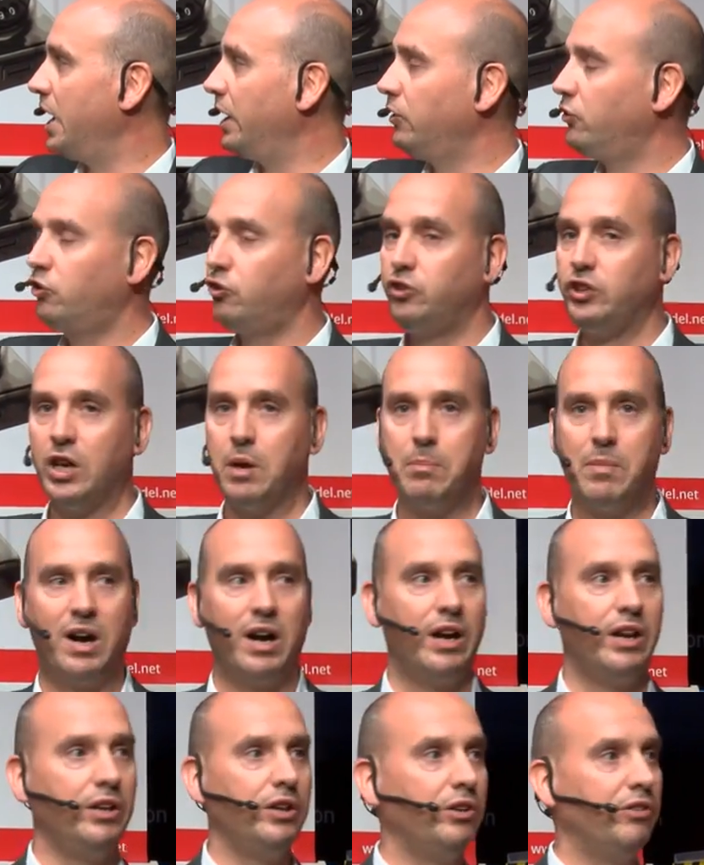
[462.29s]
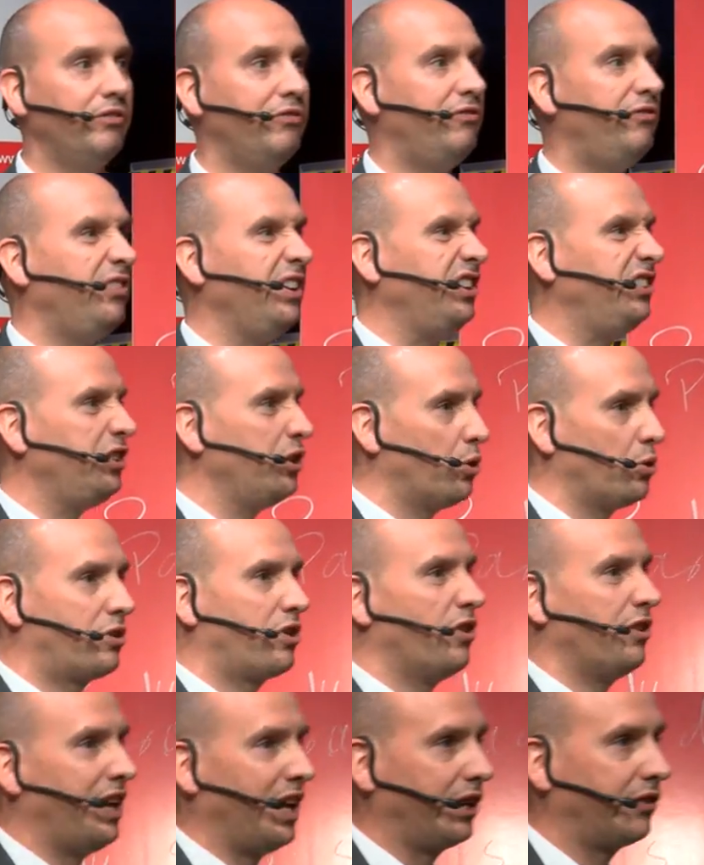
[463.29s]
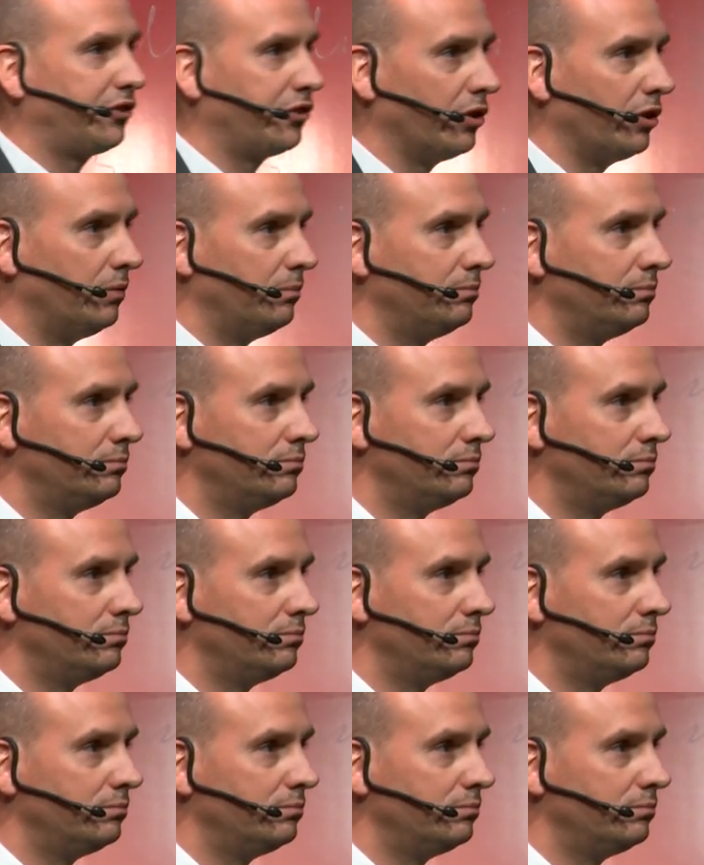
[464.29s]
HDMI video connector.